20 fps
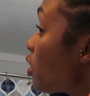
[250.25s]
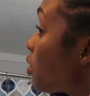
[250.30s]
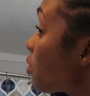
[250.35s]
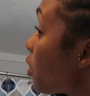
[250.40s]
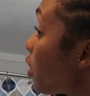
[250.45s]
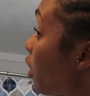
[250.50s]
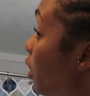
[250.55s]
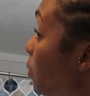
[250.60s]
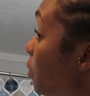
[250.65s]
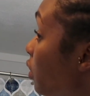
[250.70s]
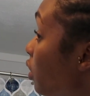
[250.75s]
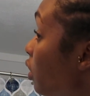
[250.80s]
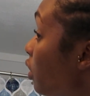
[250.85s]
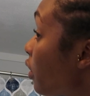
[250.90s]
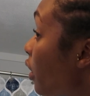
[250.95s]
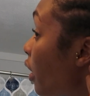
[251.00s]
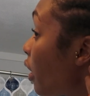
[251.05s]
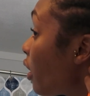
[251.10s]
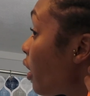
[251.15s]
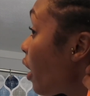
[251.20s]
Just gonna pull
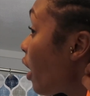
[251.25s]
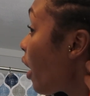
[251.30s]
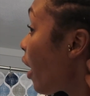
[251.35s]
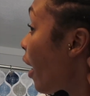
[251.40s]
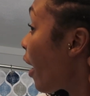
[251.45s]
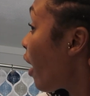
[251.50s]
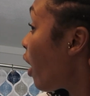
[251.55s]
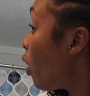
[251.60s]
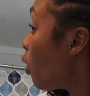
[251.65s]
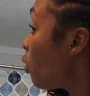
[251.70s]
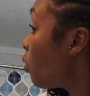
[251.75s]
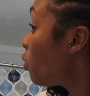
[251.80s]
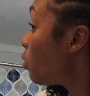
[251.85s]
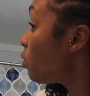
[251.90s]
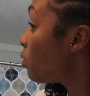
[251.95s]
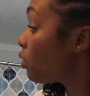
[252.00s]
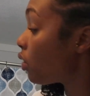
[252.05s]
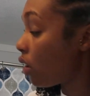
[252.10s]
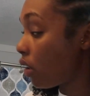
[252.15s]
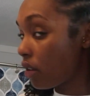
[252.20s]
that. Ow.
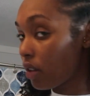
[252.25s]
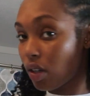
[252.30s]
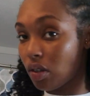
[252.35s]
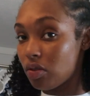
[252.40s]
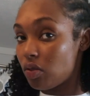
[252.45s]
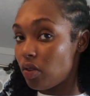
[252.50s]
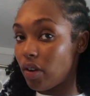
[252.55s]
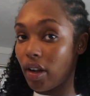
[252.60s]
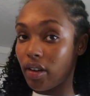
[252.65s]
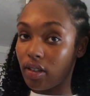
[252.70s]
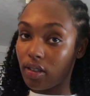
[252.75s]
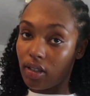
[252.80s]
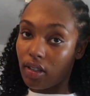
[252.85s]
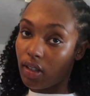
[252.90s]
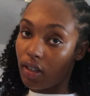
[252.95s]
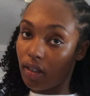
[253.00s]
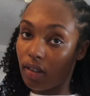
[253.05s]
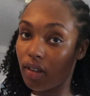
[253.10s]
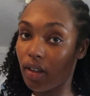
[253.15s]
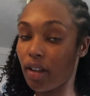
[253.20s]
Don't do what I just
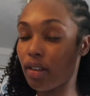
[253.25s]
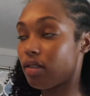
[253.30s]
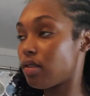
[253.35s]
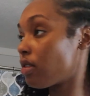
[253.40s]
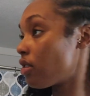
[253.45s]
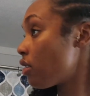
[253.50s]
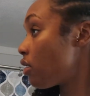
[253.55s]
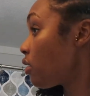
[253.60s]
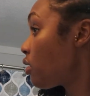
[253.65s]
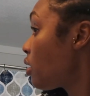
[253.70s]
did. That's.